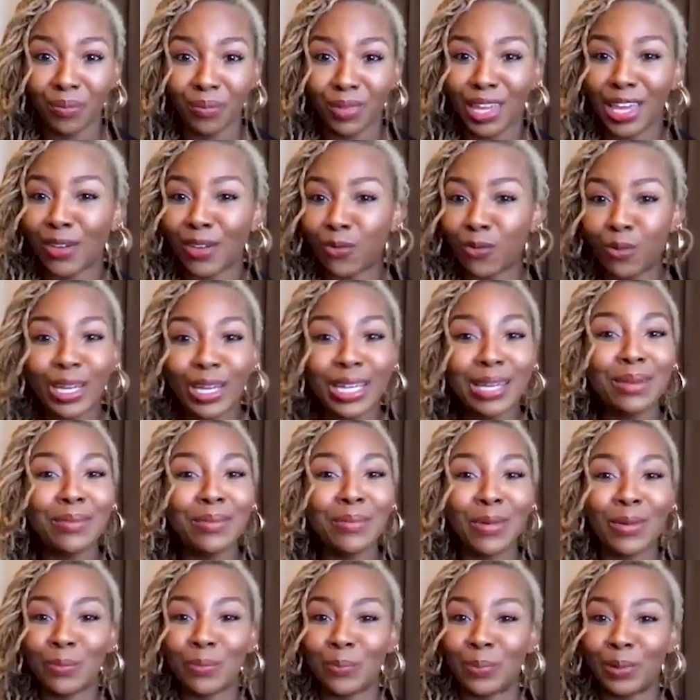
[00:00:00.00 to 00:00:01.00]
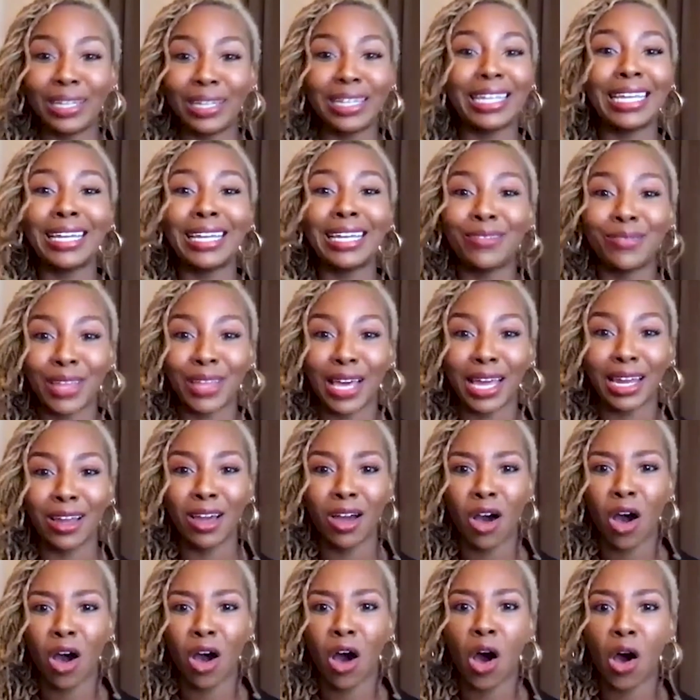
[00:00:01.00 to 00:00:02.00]
If we believe that
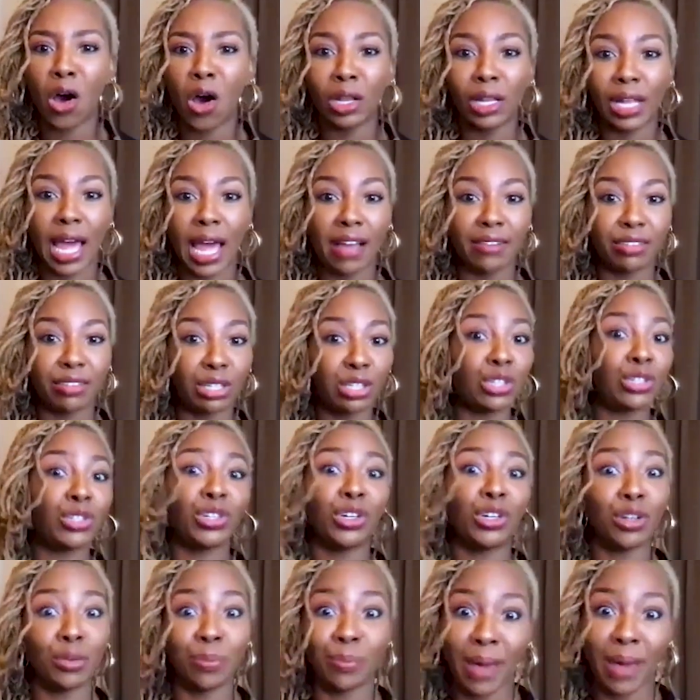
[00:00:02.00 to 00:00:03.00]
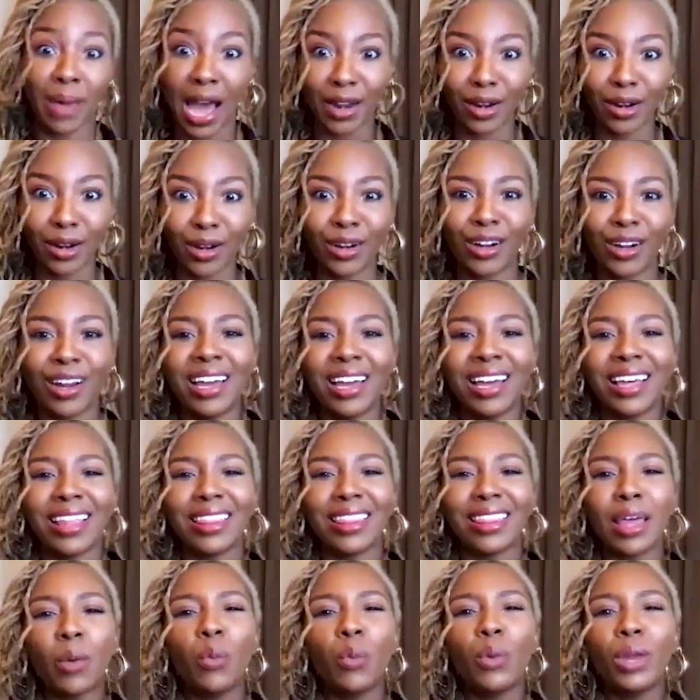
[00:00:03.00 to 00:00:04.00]
all lives should matter,
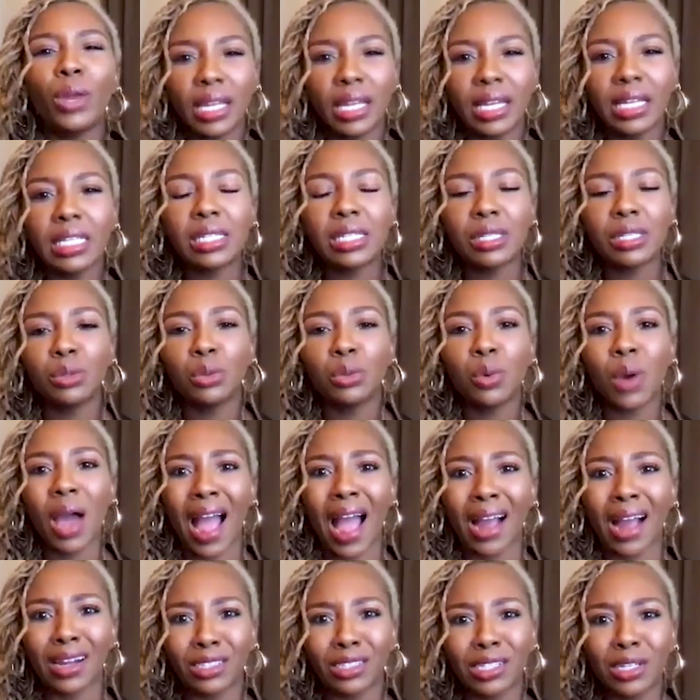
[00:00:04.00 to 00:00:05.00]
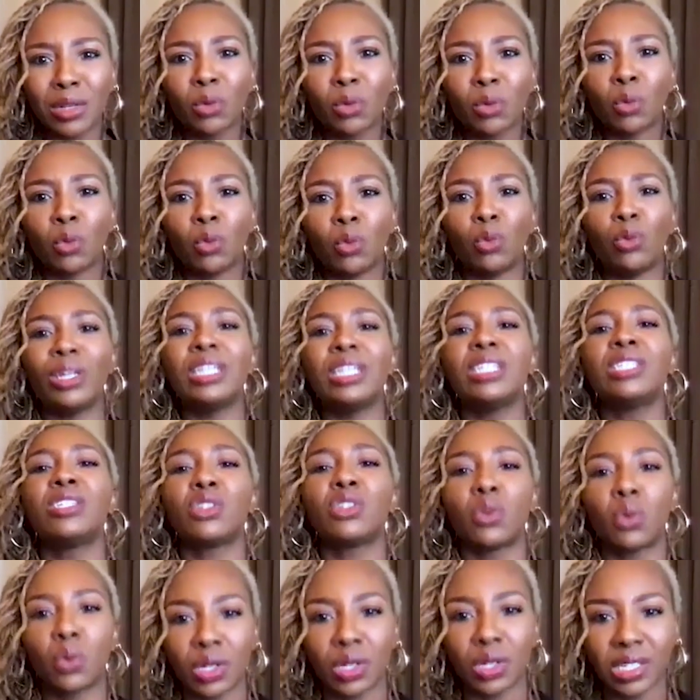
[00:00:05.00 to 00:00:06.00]
then we need to actually
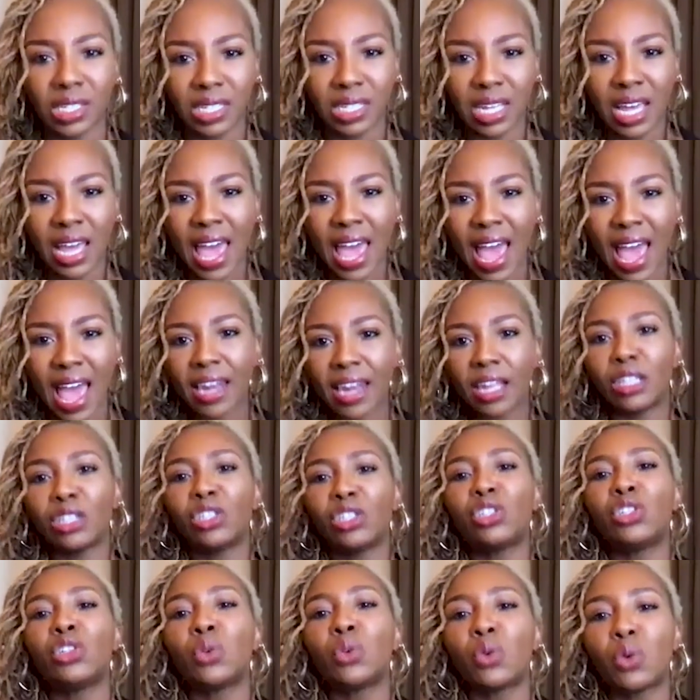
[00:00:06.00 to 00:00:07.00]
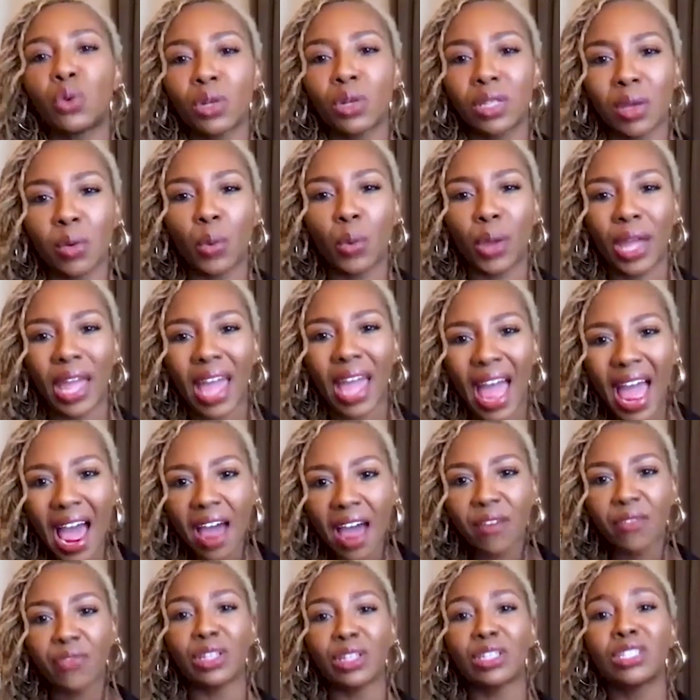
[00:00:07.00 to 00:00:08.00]
resource and ensure that we
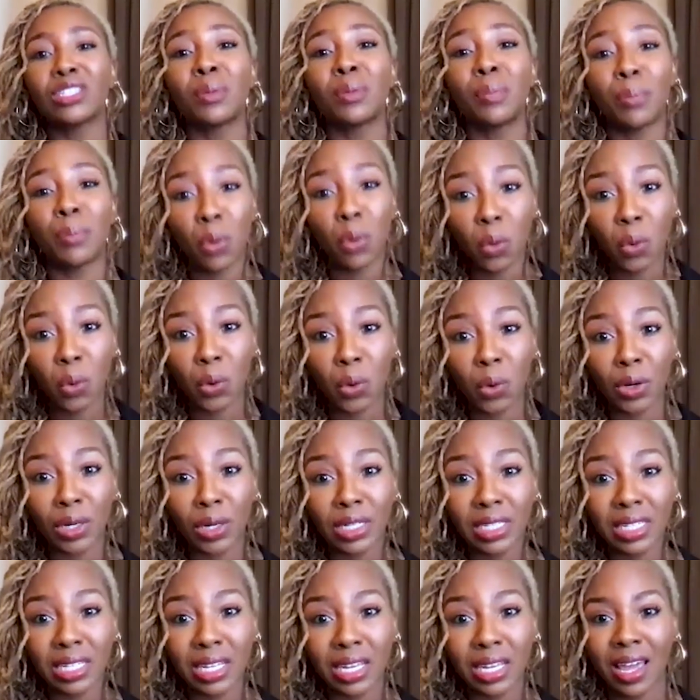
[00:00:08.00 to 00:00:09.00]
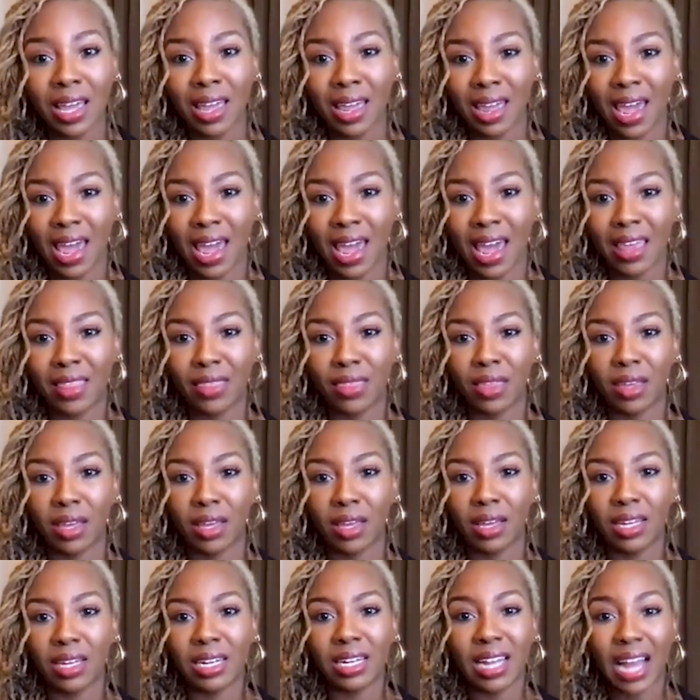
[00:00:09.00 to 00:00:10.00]
have the support and
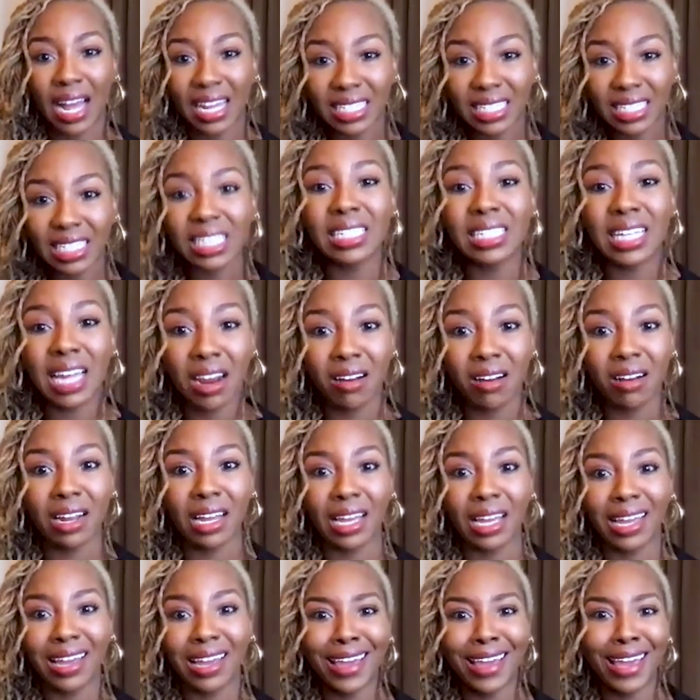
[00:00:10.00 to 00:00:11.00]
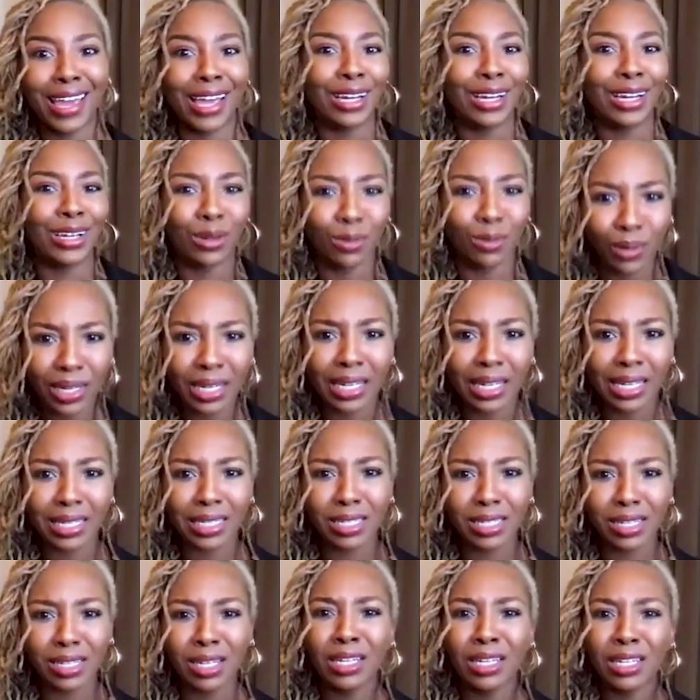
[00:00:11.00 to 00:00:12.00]
the necessary
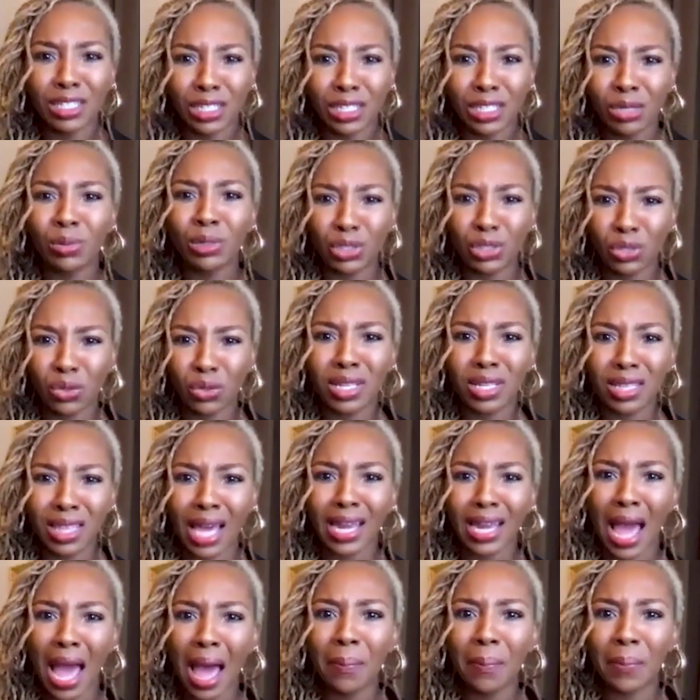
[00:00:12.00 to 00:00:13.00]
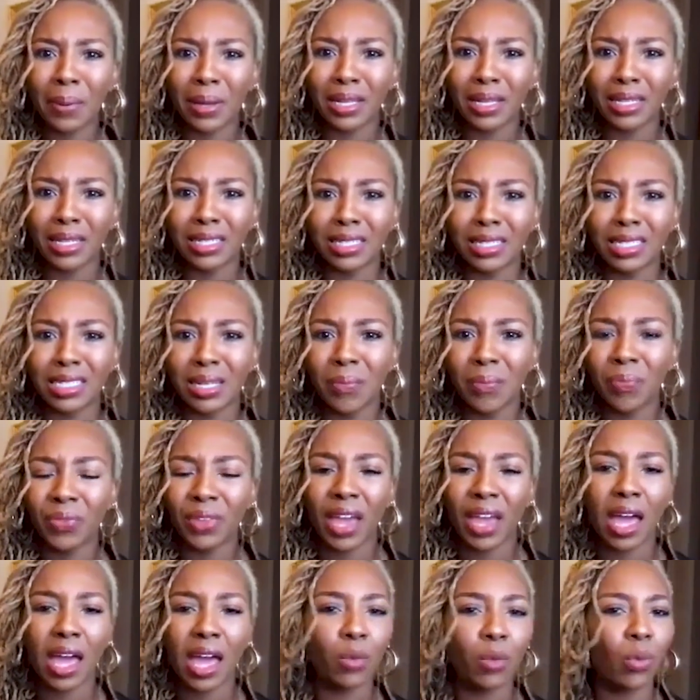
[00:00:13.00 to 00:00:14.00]
ingredients to ensure that that happens.
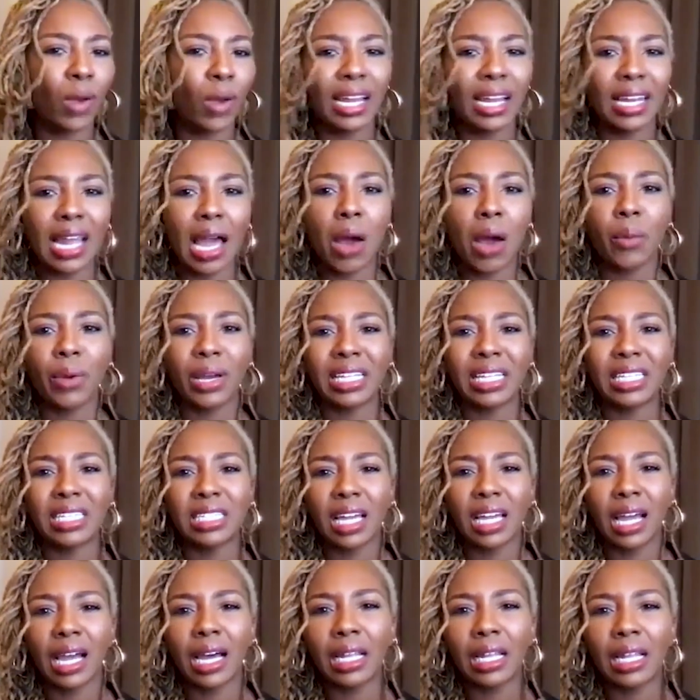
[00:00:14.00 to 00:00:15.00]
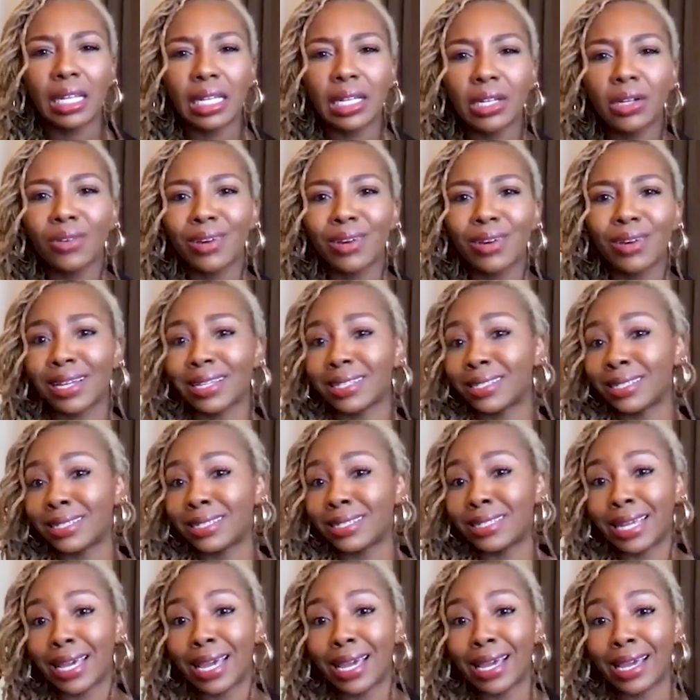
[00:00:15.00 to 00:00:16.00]
And right now, it's clear as
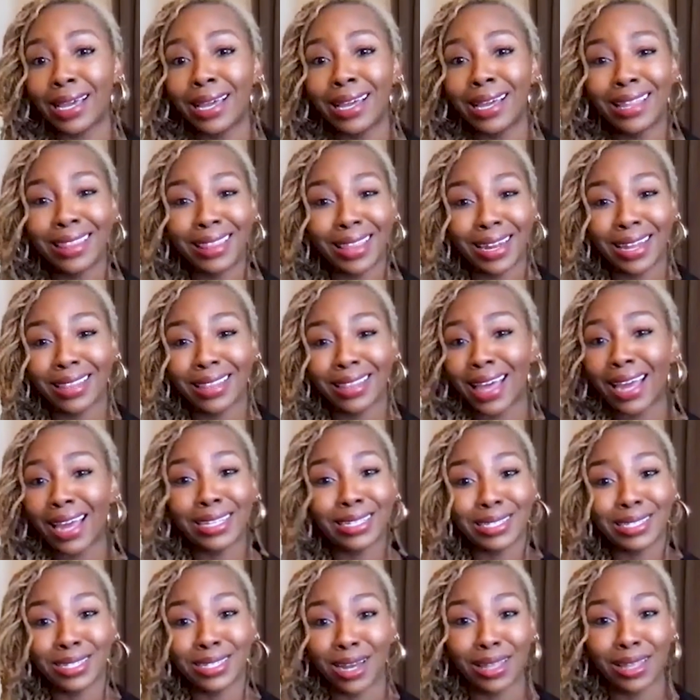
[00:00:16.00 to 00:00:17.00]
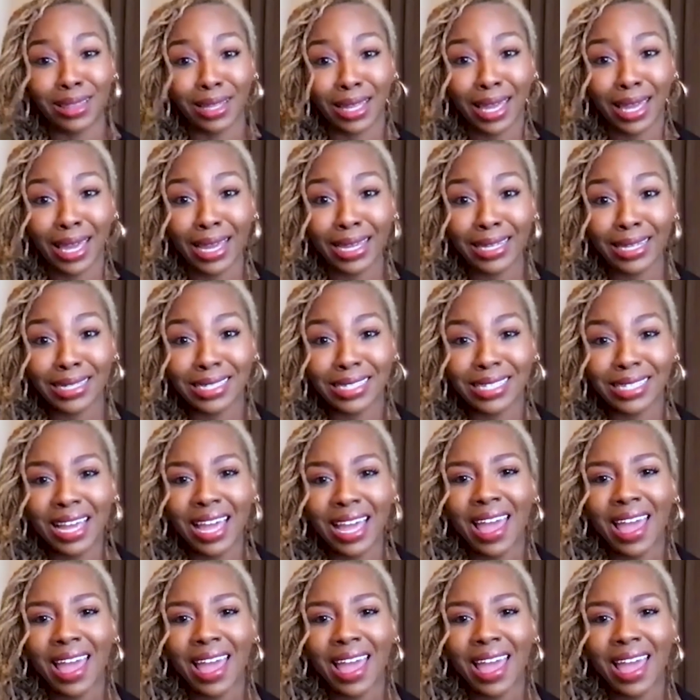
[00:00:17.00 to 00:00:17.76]
day that that is not the case.